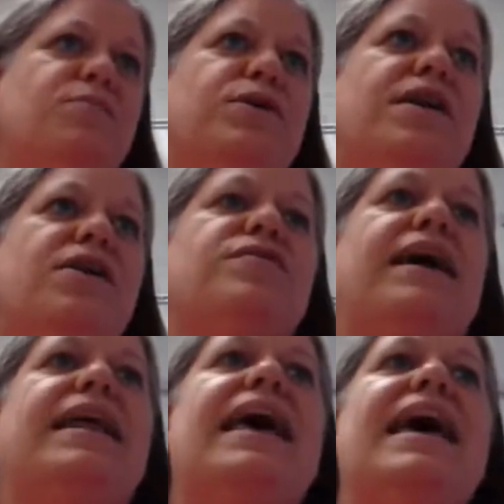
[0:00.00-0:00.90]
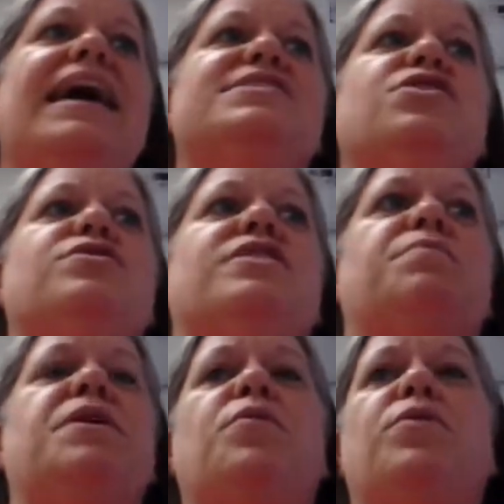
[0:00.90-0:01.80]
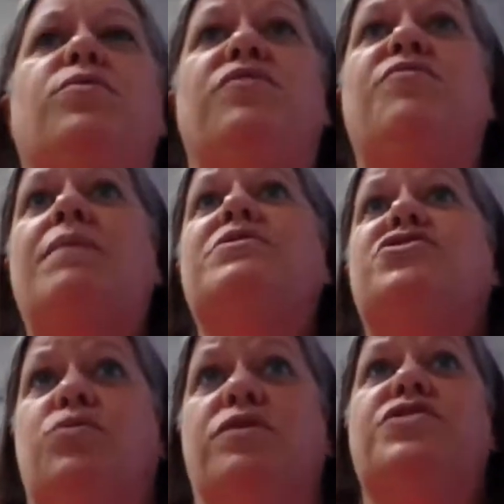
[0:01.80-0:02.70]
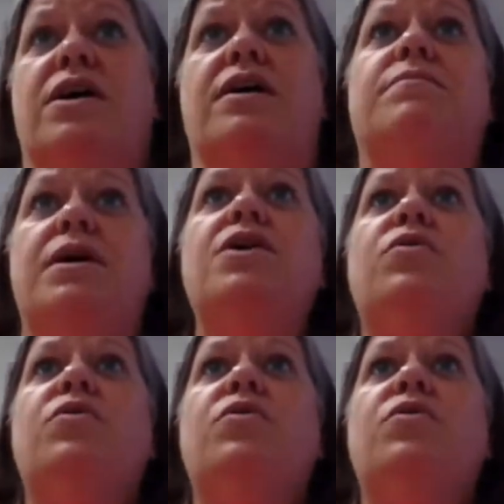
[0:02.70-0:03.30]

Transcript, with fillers: him. We know that. And so the people we, have met Mr. Wolfsheim,